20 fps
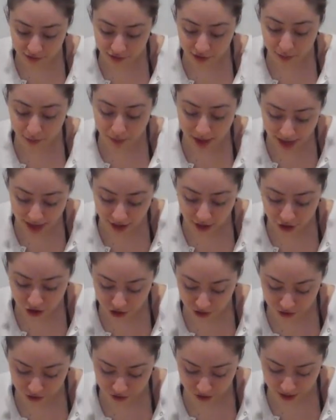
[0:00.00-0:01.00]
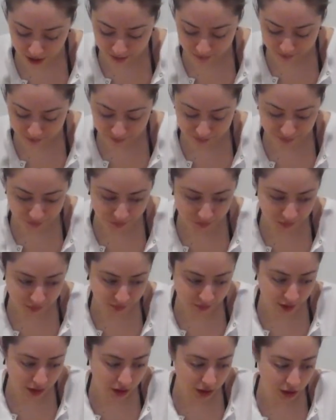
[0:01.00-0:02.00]
from bad children
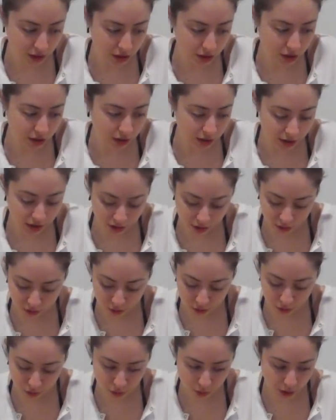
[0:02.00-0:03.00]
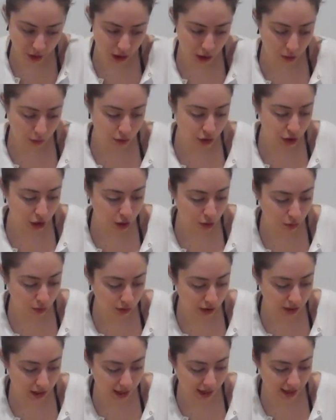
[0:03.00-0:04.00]
who, you know,
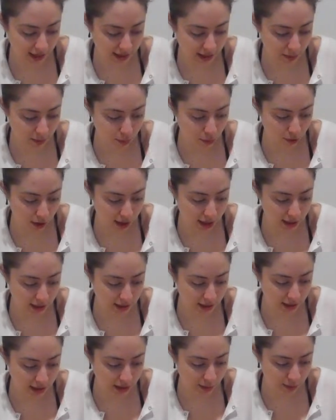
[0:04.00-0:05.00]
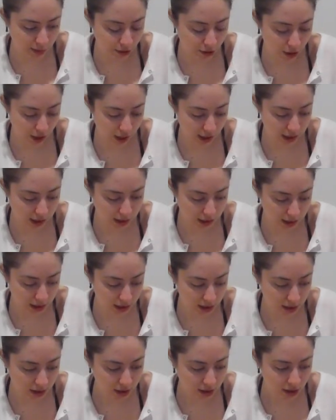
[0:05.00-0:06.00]
don't, I guess, embrace the spirit